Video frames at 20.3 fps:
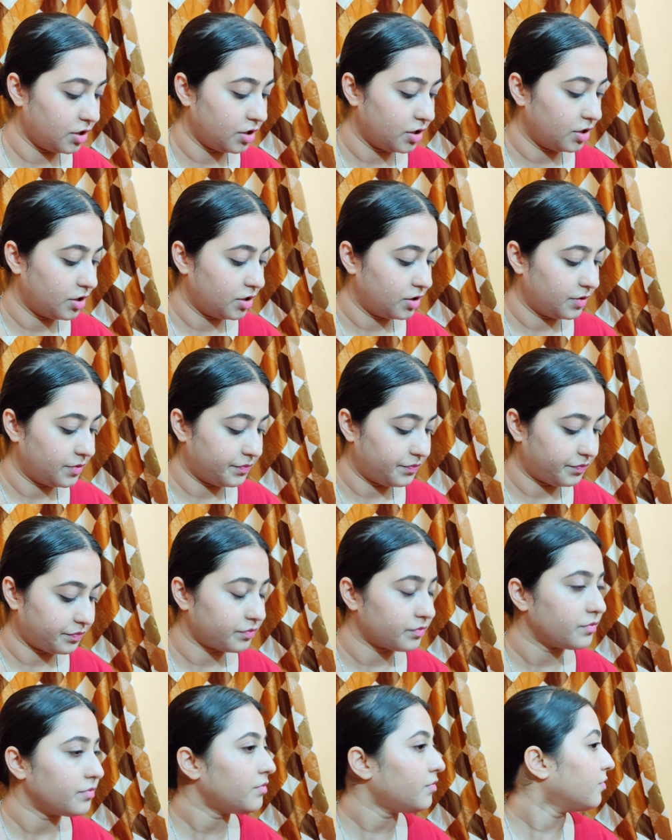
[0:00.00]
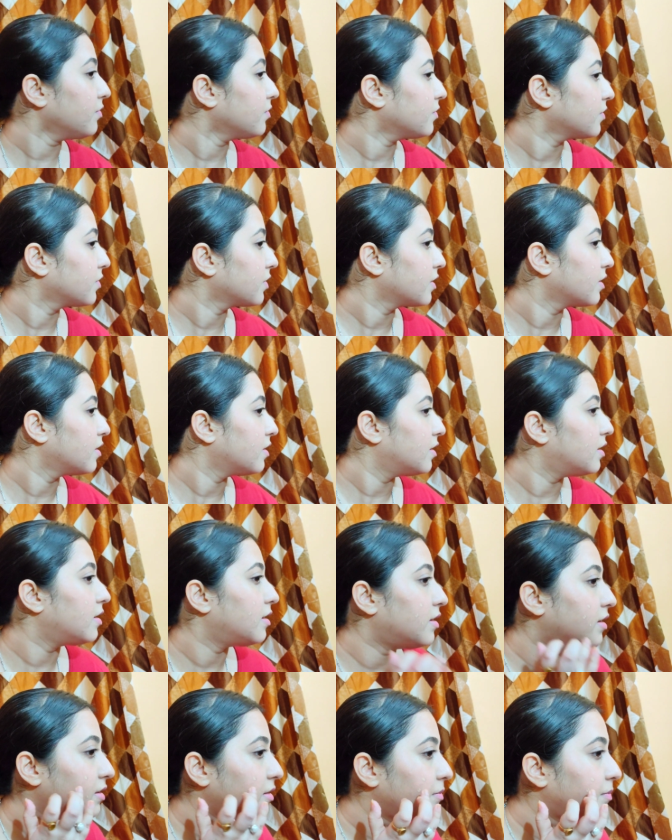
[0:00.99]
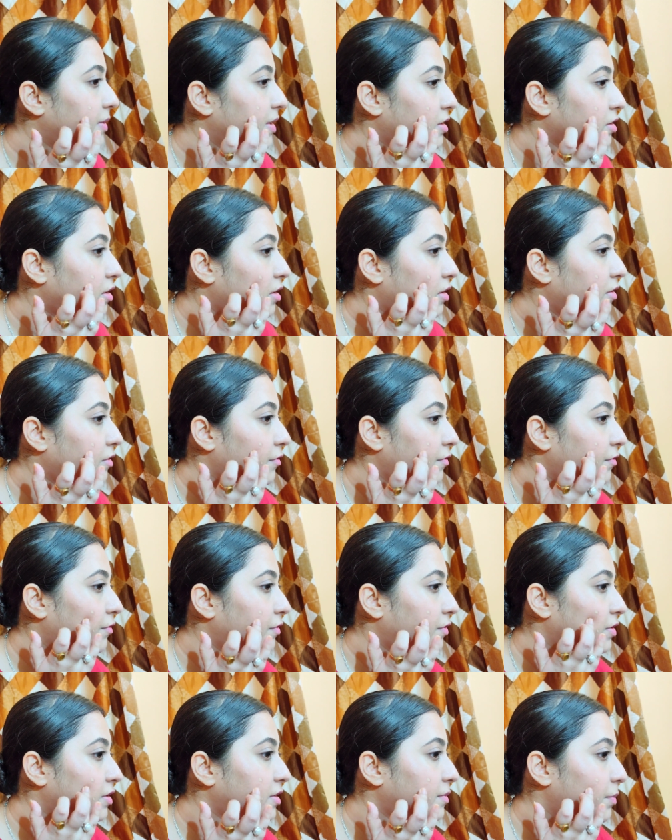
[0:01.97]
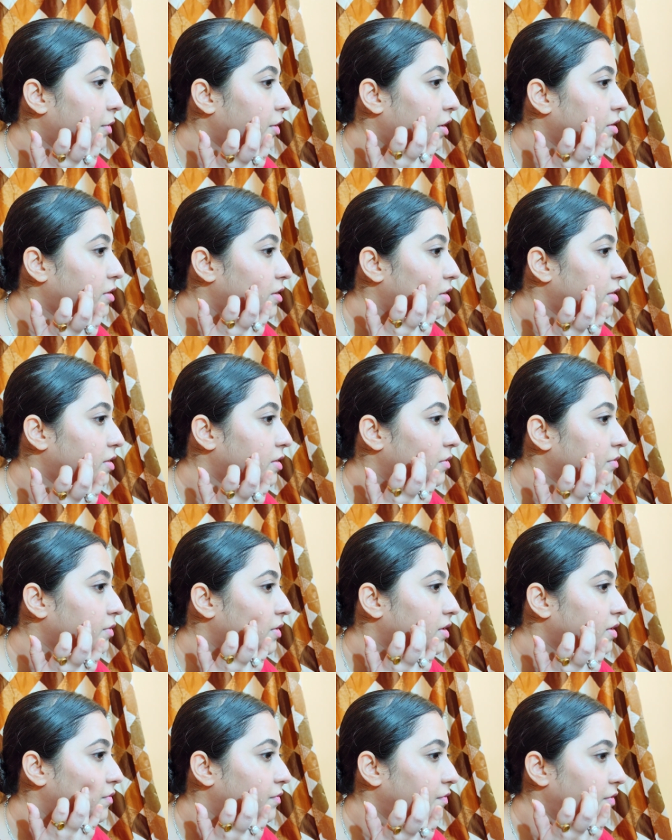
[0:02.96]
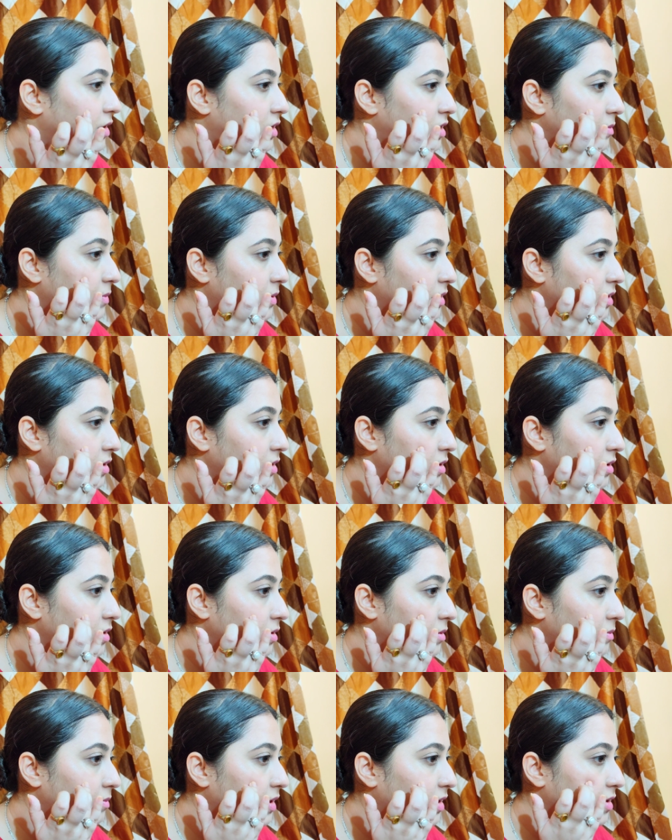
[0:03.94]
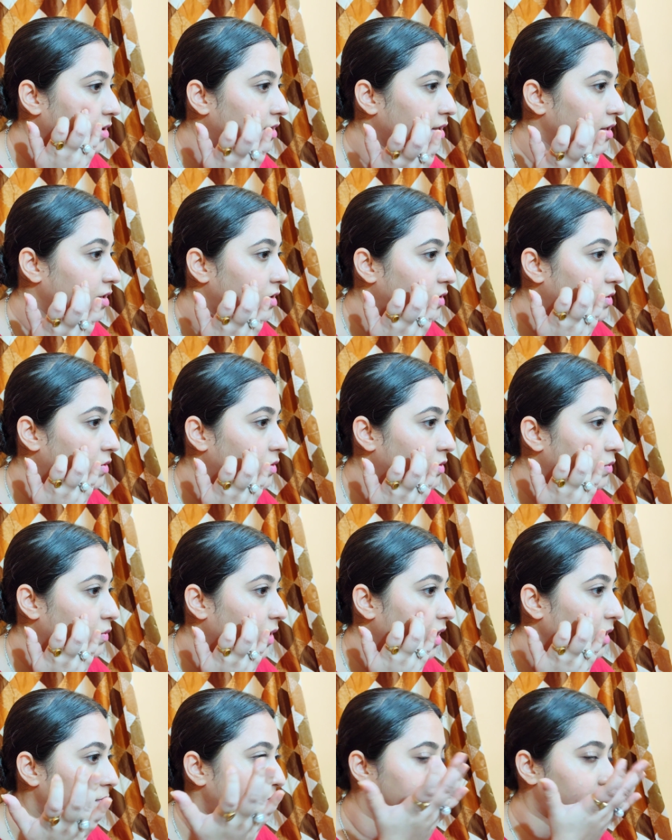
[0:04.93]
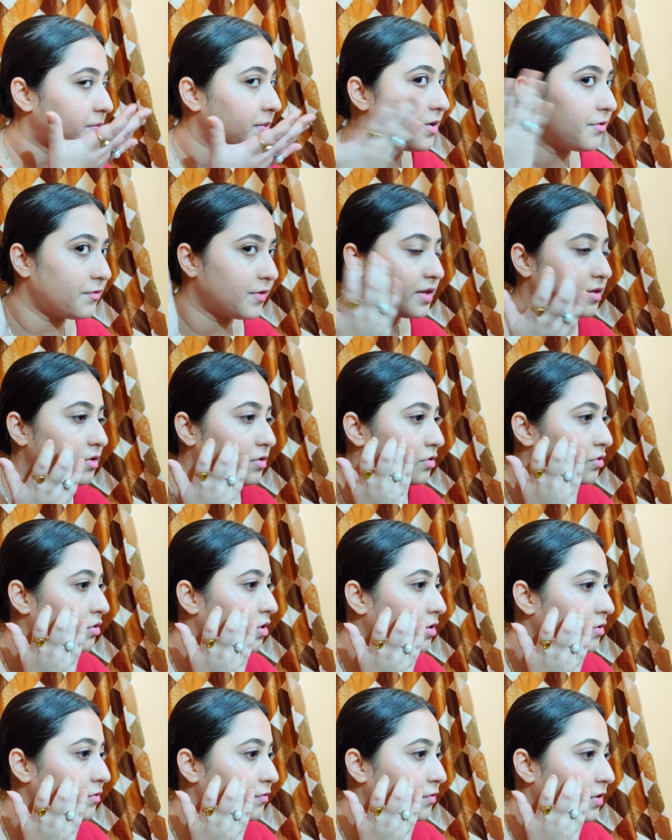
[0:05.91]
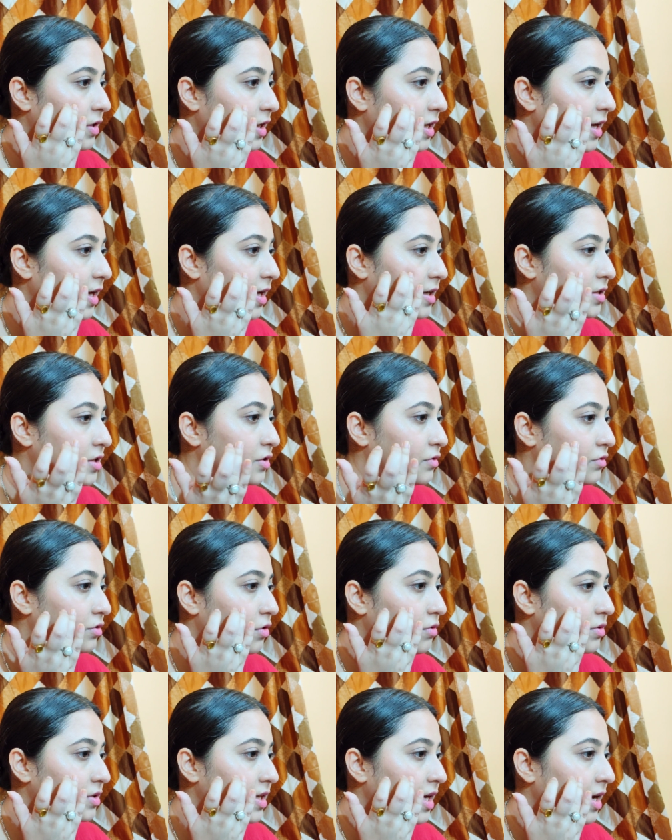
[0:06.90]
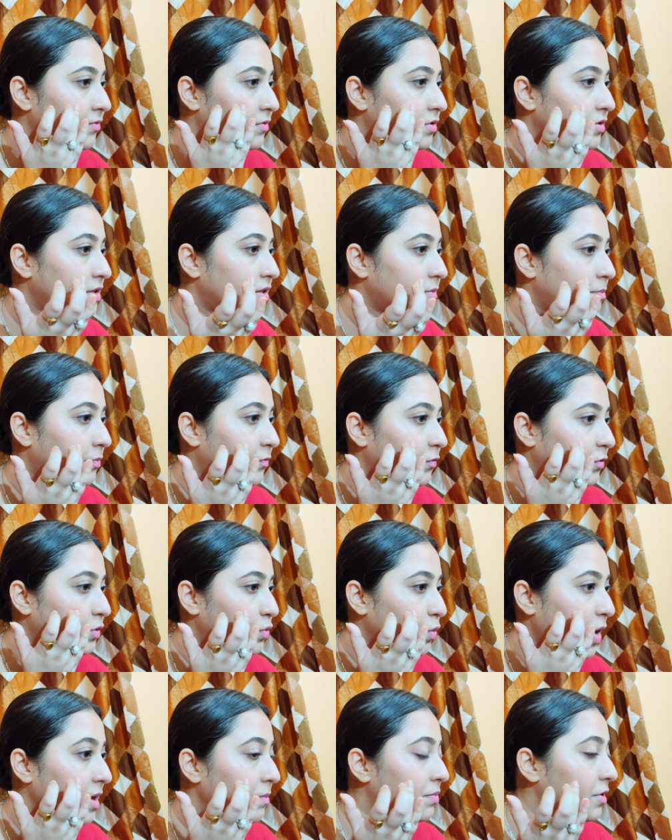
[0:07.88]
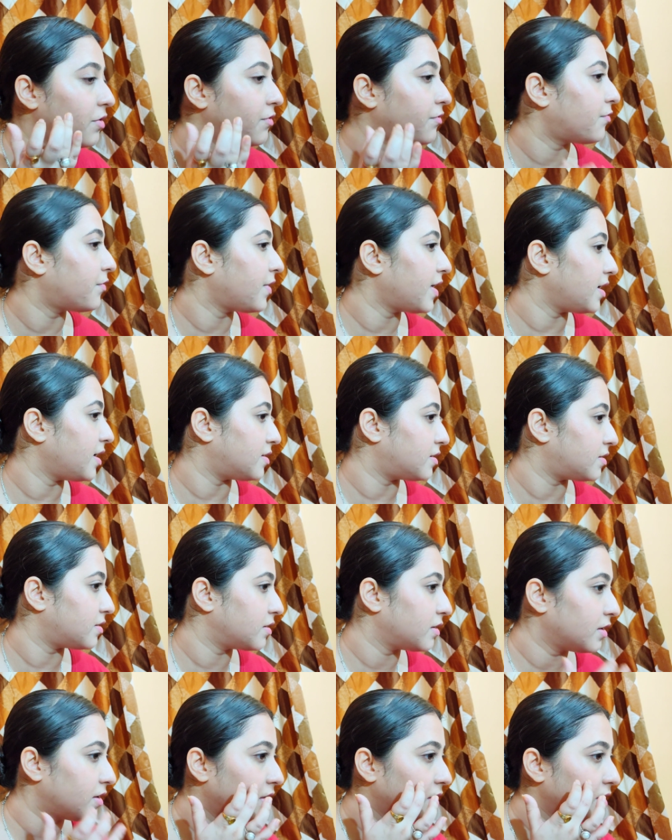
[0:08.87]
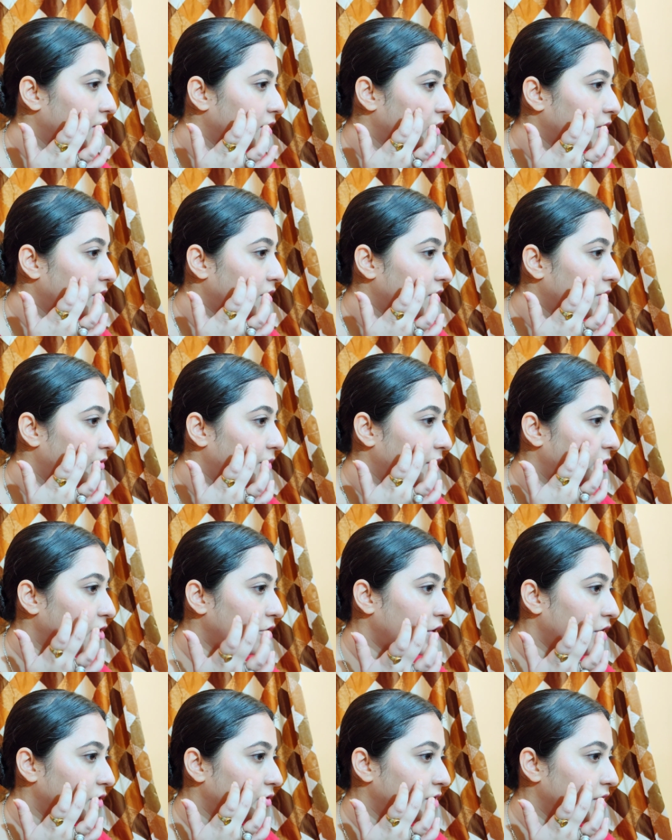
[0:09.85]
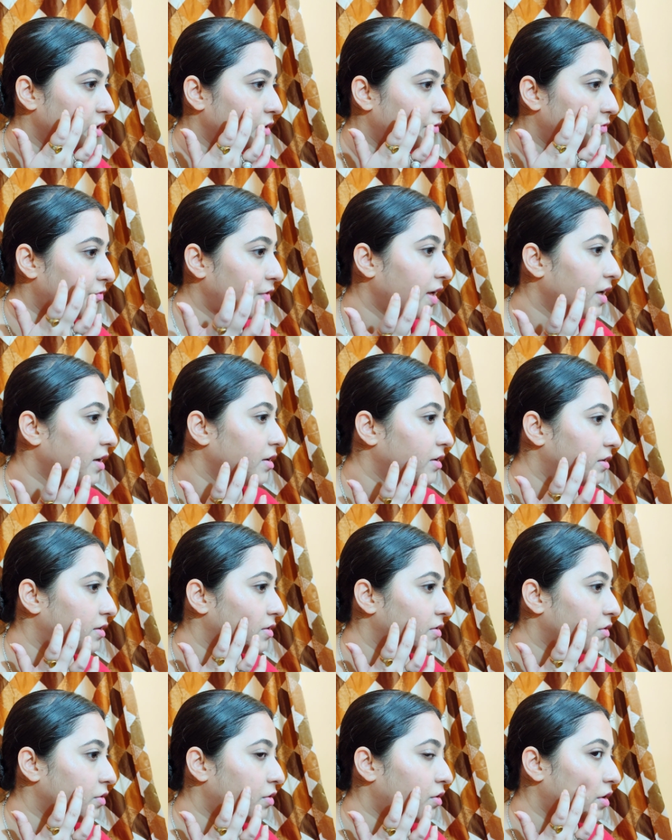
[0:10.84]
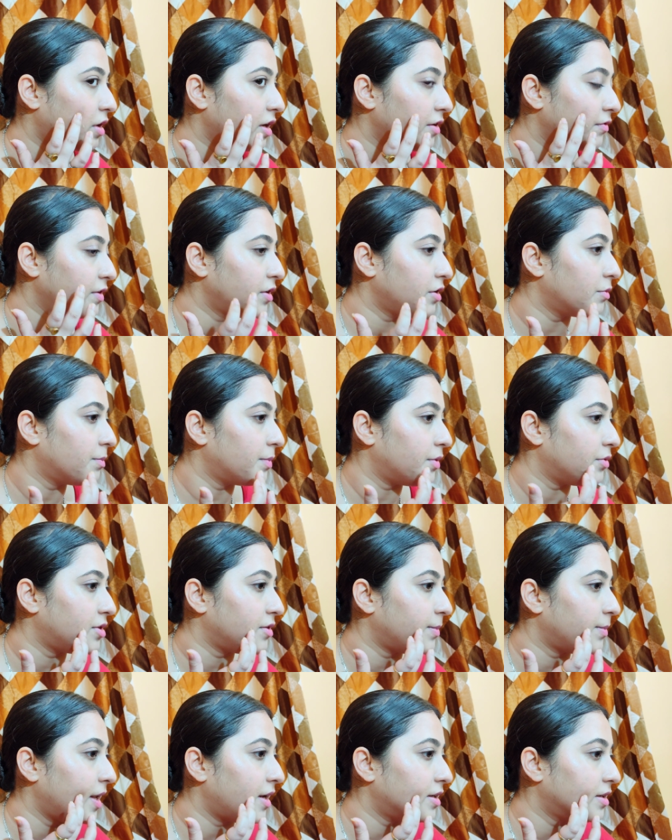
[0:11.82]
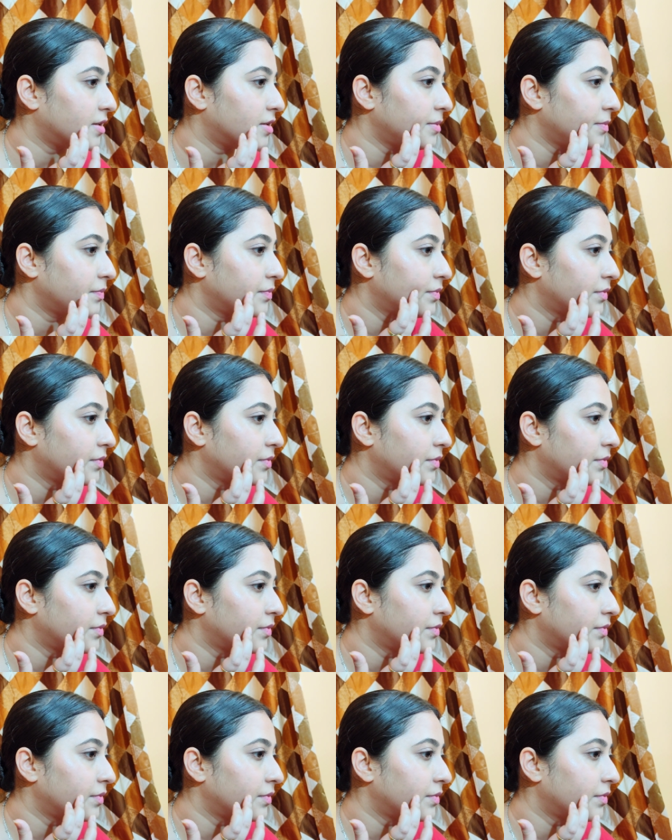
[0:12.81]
a little bit of spot was visible because I swiped my face. So do not forget, you don't have to swipe your face when you're using your fingers or even your beauty blender.